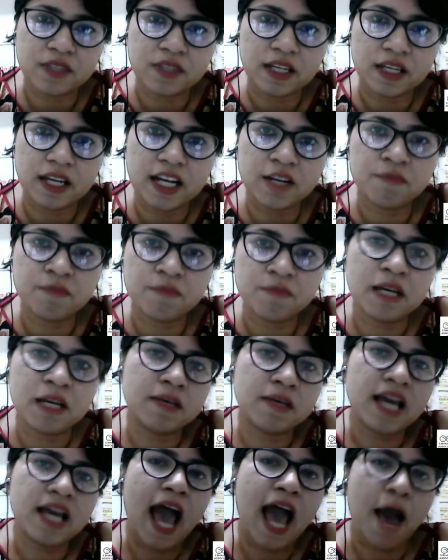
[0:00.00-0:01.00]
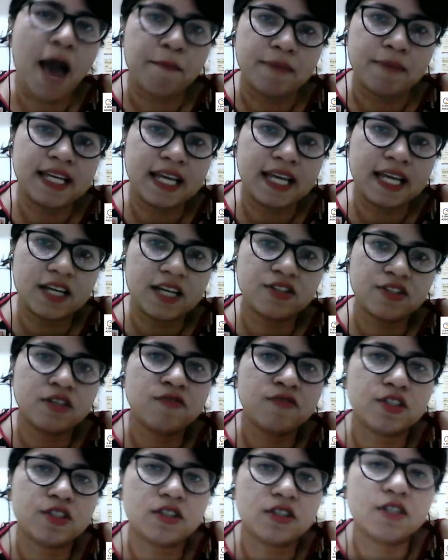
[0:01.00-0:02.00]
It may be an application which
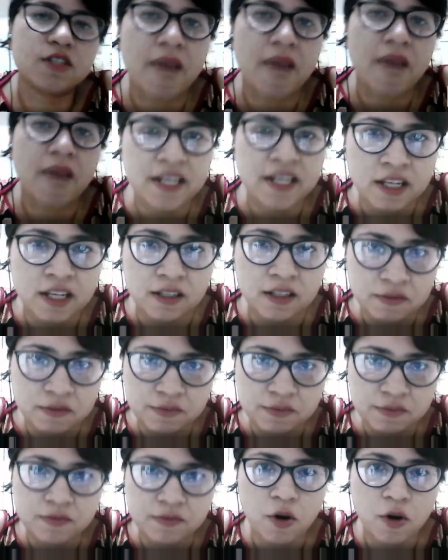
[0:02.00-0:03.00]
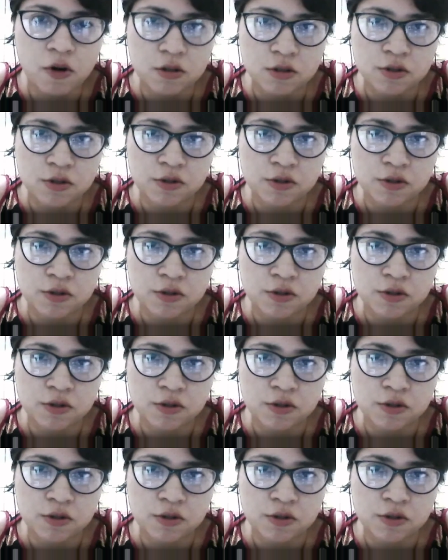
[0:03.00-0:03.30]
is pending also.